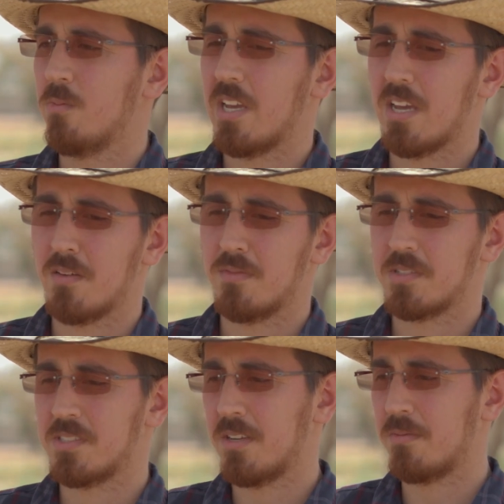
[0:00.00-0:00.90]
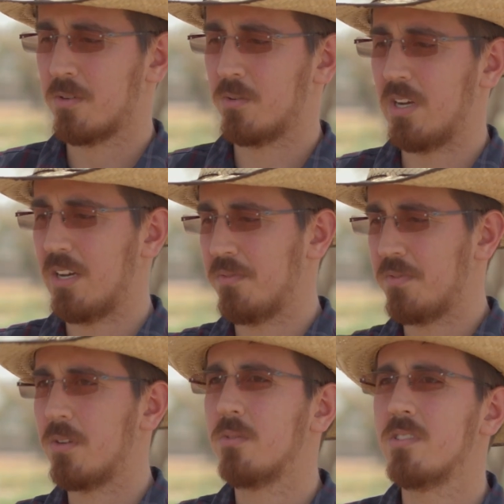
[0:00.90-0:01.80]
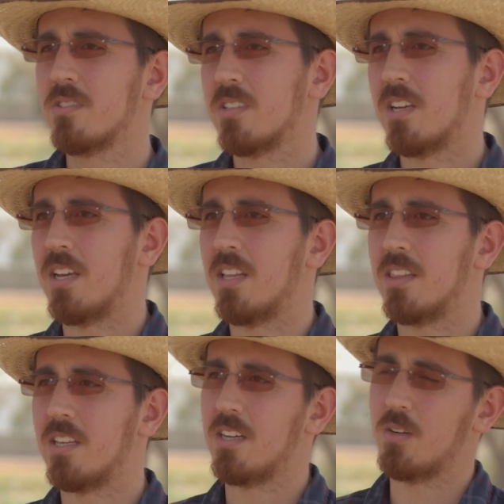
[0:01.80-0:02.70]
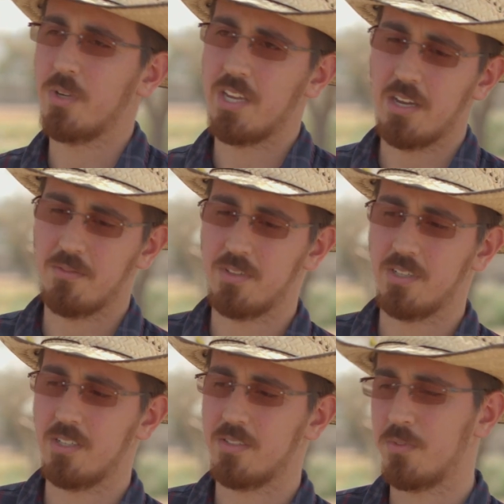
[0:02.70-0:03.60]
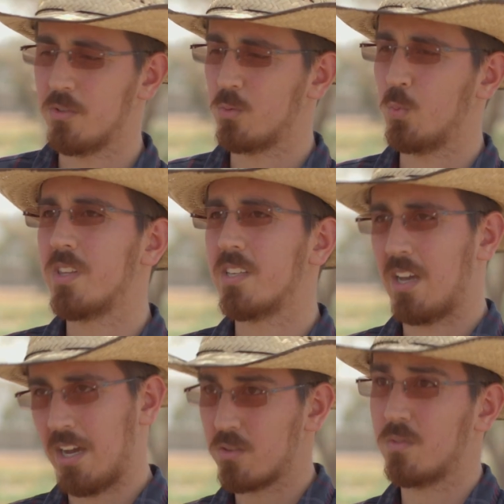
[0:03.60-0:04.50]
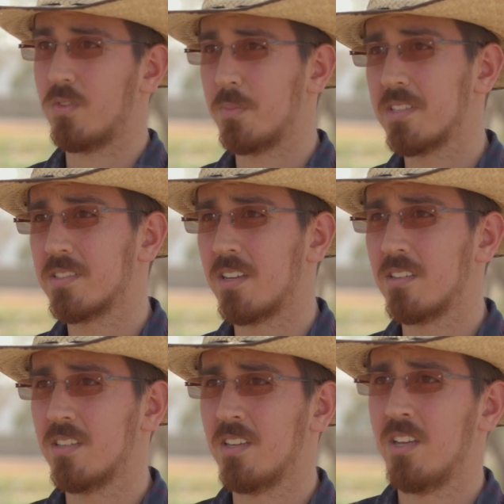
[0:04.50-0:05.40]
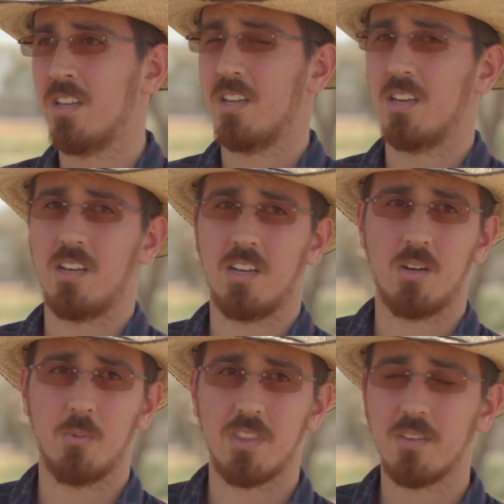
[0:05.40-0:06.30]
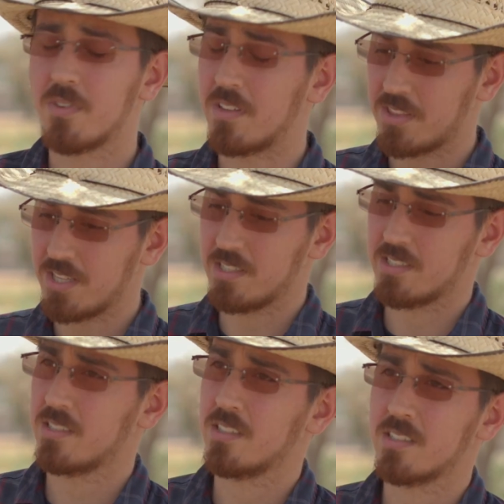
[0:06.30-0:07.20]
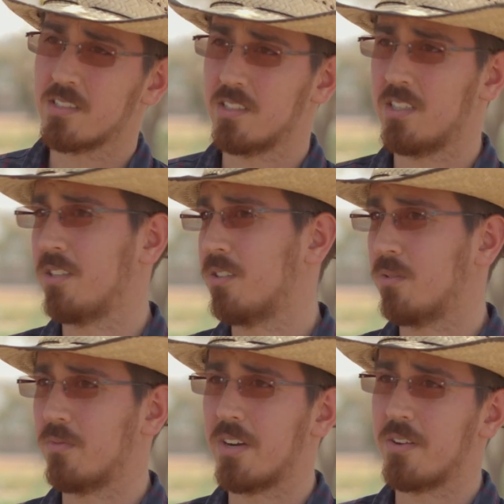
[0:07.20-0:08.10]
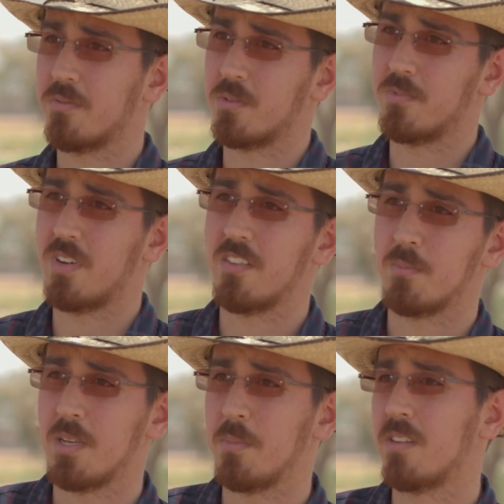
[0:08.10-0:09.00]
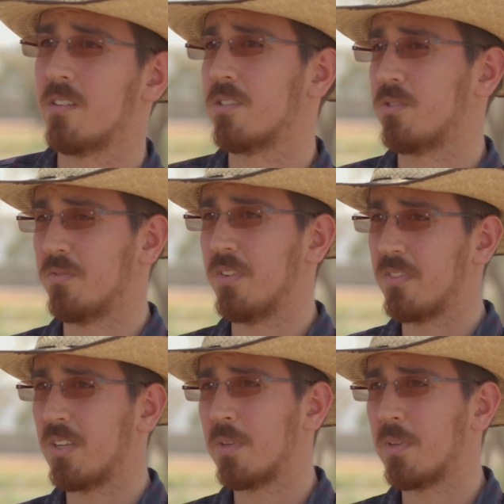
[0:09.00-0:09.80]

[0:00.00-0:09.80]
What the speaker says: we have several fields, and we have the fields with the hydrophobic sand. With different thicknesses, you know, varying from 5 millimeters to 15